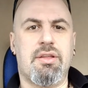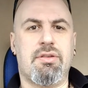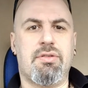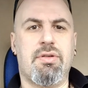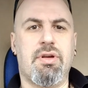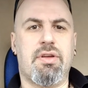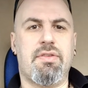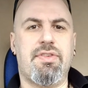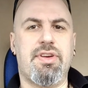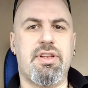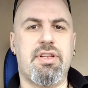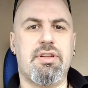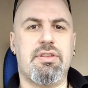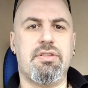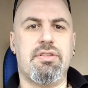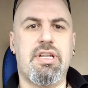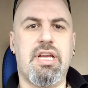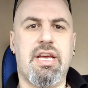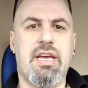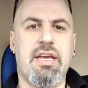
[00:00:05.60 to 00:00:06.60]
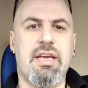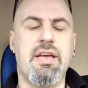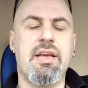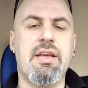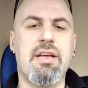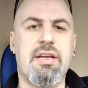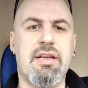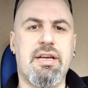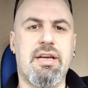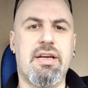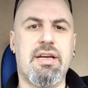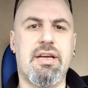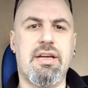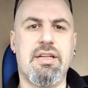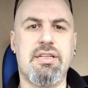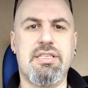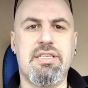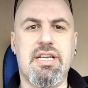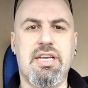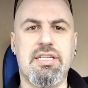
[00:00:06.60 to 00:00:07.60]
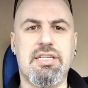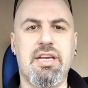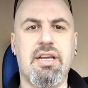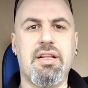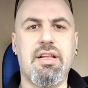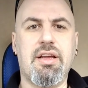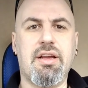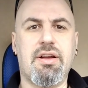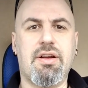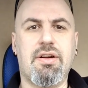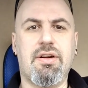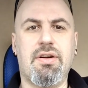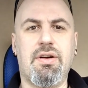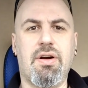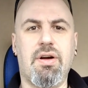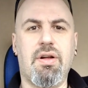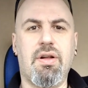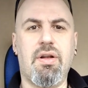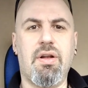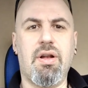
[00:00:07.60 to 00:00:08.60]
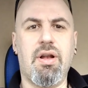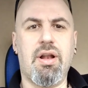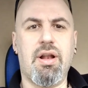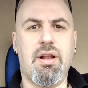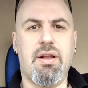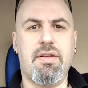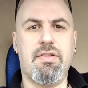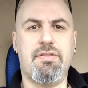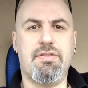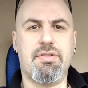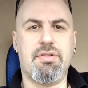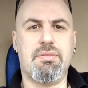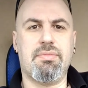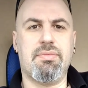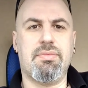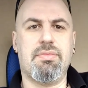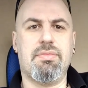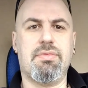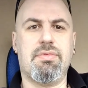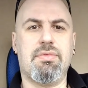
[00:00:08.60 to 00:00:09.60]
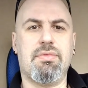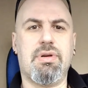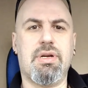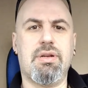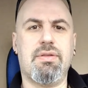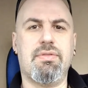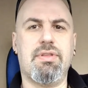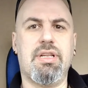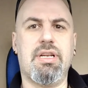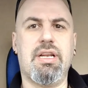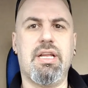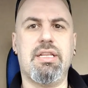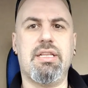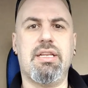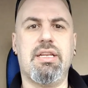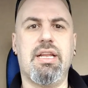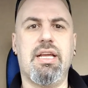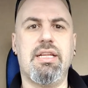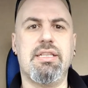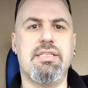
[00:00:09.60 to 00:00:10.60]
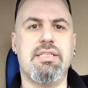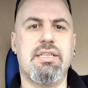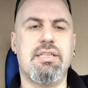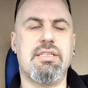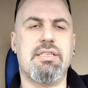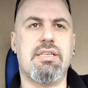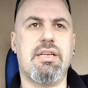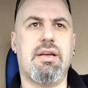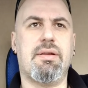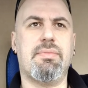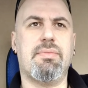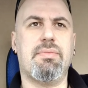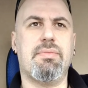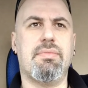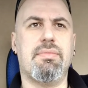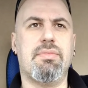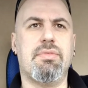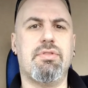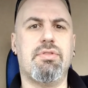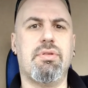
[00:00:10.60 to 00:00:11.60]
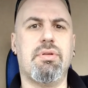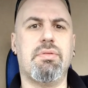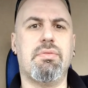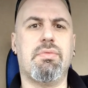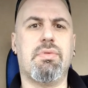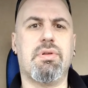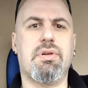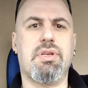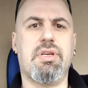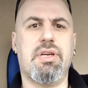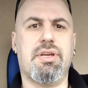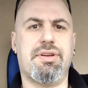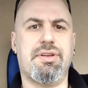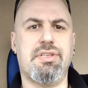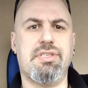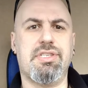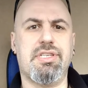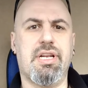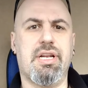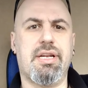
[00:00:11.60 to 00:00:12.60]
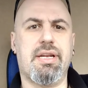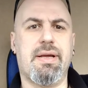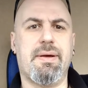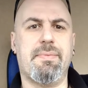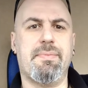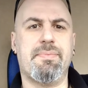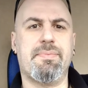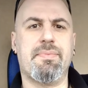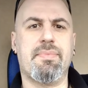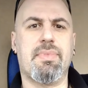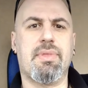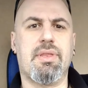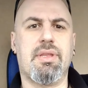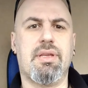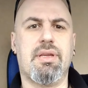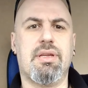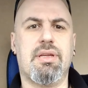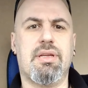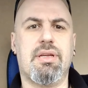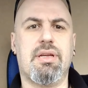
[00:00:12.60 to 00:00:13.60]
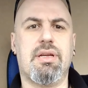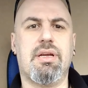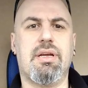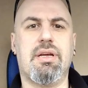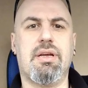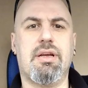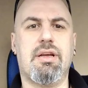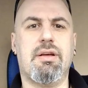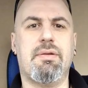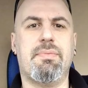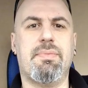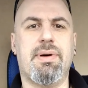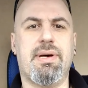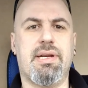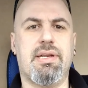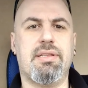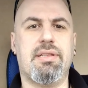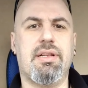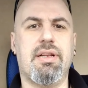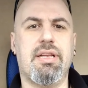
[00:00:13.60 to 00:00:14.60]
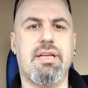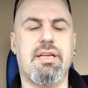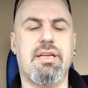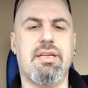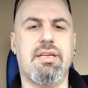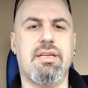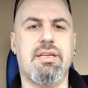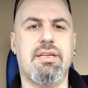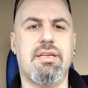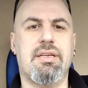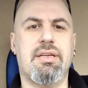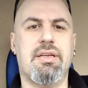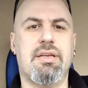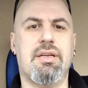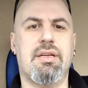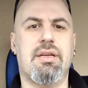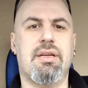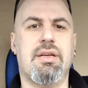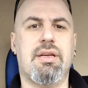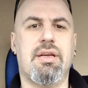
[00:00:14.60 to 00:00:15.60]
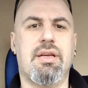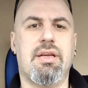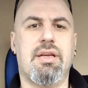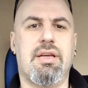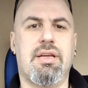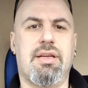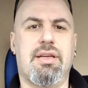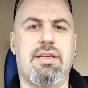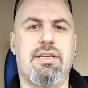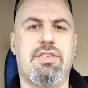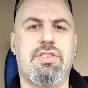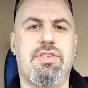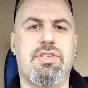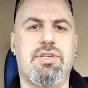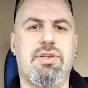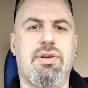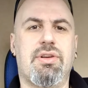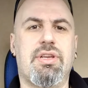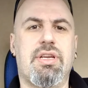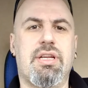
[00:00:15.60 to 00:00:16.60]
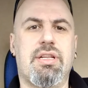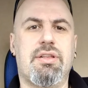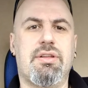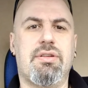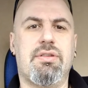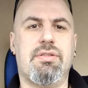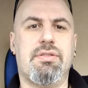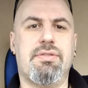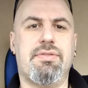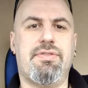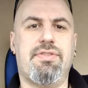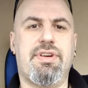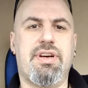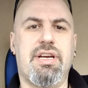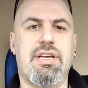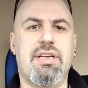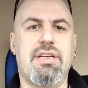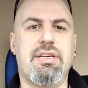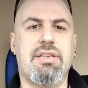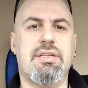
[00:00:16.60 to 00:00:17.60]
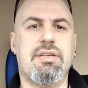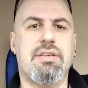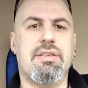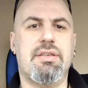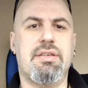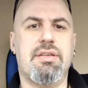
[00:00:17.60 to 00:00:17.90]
Quick video today, just had a call from one of the letting agents. I'm doing work here in Gildenham. Apparently a socket caught fire.